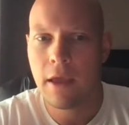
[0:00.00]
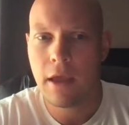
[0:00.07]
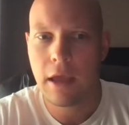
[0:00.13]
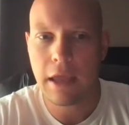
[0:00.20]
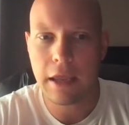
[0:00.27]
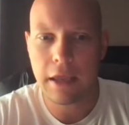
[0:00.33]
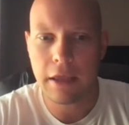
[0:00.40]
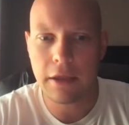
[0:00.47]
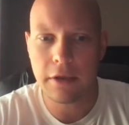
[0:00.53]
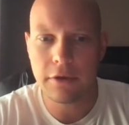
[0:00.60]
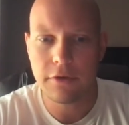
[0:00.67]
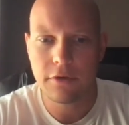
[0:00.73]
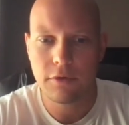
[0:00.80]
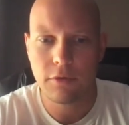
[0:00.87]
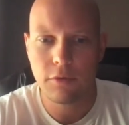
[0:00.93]

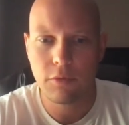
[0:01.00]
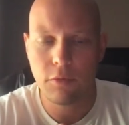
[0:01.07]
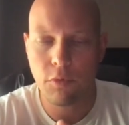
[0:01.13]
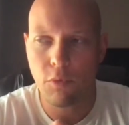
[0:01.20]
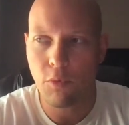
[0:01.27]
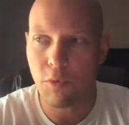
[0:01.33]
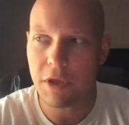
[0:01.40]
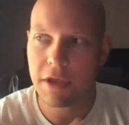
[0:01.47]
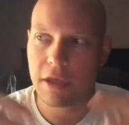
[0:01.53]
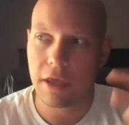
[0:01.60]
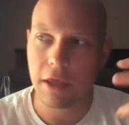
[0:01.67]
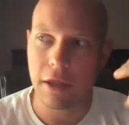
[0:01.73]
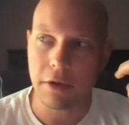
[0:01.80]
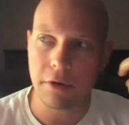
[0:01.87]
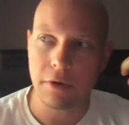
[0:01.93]
And we
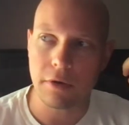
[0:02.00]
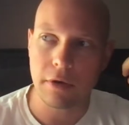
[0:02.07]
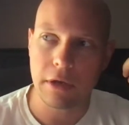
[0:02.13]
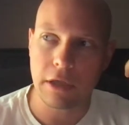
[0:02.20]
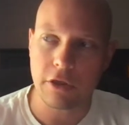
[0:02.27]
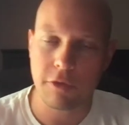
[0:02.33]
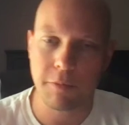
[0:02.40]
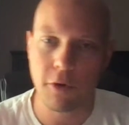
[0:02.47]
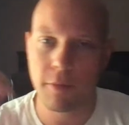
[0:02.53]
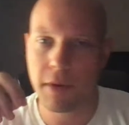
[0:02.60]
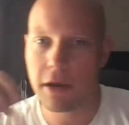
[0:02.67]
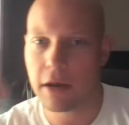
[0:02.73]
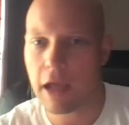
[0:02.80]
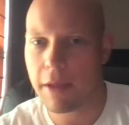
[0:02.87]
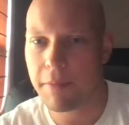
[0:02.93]
can experiment
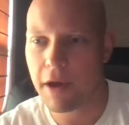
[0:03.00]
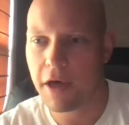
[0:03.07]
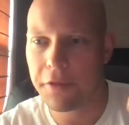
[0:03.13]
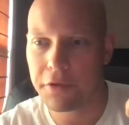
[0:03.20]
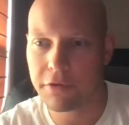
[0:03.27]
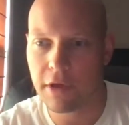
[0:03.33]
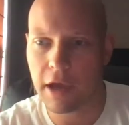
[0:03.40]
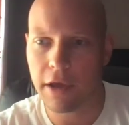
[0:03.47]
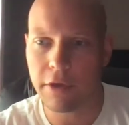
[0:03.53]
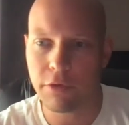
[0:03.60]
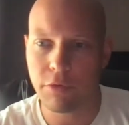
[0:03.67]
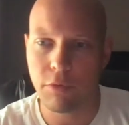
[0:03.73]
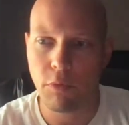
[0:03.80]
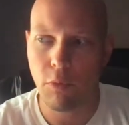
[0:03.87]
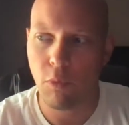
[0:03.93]
and
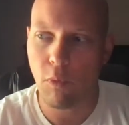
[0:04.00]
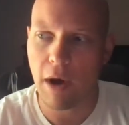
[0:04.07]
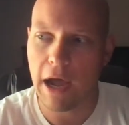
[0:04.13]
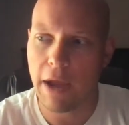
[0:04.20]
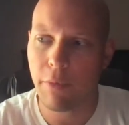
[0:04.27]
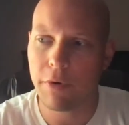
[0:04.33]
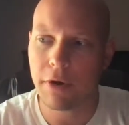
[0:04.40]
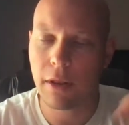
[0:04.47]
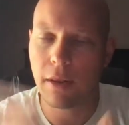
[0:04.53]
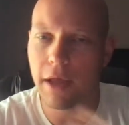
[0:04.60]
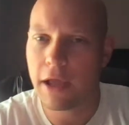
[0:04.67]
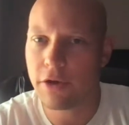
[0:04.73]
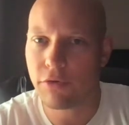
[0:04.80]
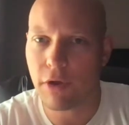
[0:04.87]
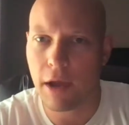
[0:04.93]
hypothesize, why would a
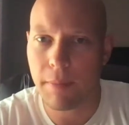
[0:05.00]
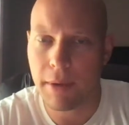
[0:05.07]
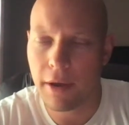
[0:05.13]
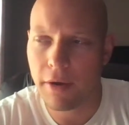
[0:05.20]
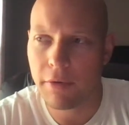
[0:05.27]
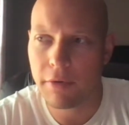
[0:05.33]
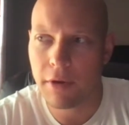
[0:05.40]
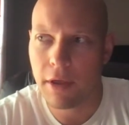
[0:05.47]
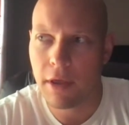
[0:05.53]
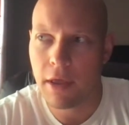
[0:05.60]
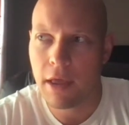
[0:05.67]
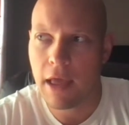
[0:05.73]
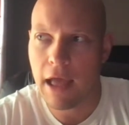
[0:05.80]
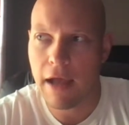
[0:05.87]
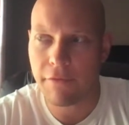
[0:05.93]
client drop out
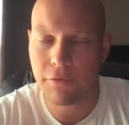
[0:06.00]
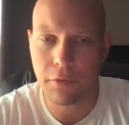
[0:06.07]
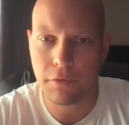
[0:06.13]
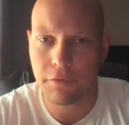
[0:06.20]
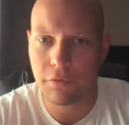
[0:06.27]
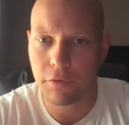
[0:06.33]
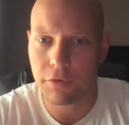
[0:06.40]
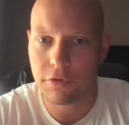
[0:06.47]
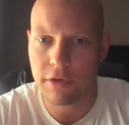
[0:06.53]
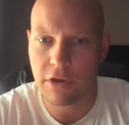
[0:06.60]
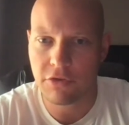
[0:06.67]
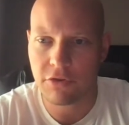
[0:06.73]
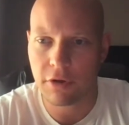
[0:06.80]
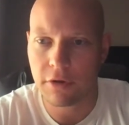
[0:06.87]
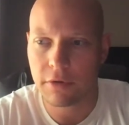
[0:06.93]
after the first
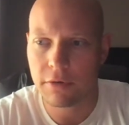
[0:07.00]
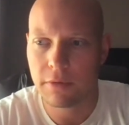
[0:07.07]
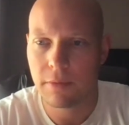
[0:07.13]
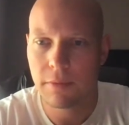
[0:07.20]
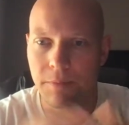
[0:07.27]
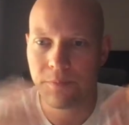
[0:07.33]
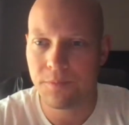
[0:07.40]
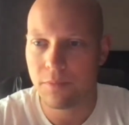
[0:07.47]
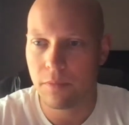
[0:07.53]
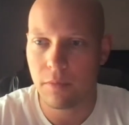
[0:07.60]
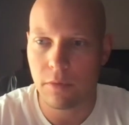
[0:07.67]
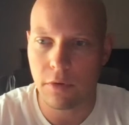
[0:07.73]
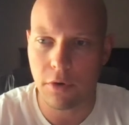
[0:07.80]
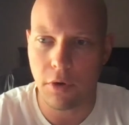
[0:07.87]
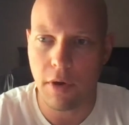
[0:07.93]
session?
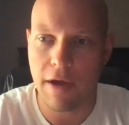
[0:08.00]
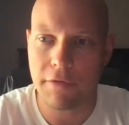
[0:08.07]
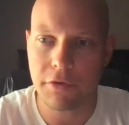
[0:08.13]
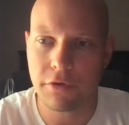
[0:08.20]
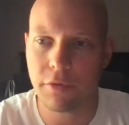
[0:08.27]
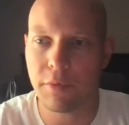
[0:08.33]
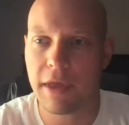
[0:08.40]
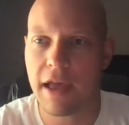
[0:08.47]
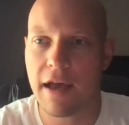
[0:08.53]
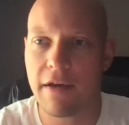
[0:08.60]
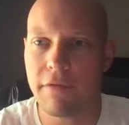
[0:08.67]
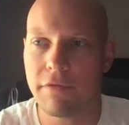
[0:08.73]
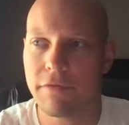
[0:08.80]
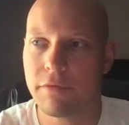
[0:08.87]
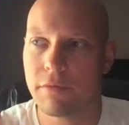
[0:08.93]
Obviously we
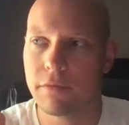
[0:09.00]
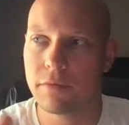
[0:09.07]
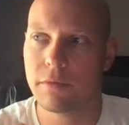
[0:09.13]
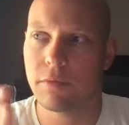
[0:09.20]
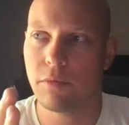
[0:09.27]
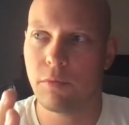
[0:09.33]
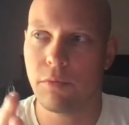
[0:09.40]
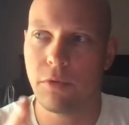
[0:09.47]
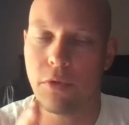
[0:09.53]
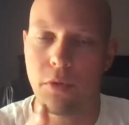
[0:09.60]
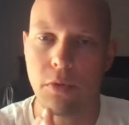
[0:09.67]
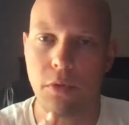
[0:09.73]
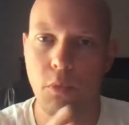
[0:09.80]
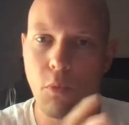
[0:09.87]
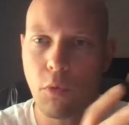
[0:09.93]
have
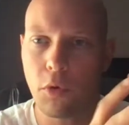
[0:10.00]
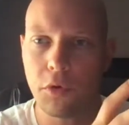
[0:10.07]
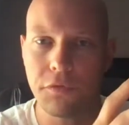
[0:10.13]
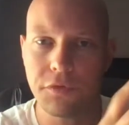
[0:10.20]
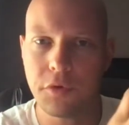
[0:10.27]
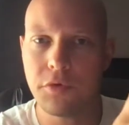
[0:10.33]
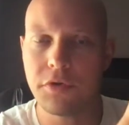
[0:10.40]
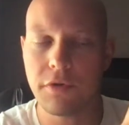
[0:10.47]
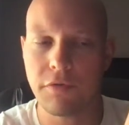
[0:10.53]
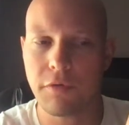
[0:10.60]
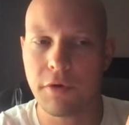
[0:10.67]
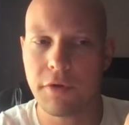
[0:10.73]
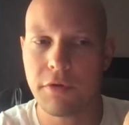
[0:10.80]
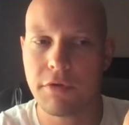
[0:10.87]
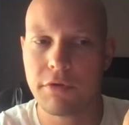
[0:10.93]
the worldview
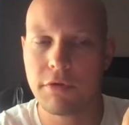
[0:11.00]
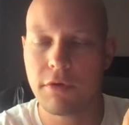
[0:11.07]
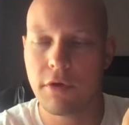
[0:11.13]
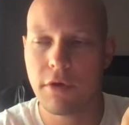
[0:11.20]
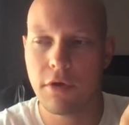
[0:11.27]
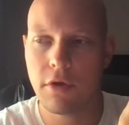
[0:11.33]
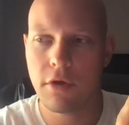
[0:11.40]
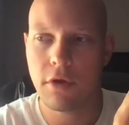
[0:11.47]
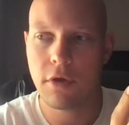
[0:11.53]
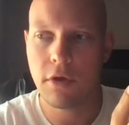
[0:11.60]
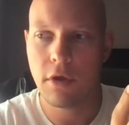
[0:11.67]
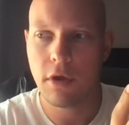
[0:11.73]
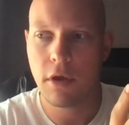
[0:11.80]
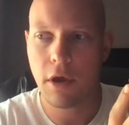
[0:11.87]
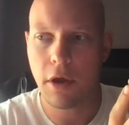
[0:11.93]
difference,
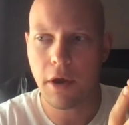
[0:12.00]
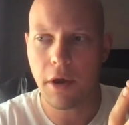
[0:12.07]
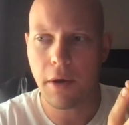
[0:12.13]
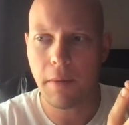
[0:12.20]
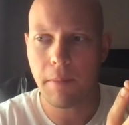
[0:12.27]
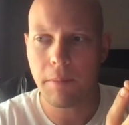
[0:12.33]
but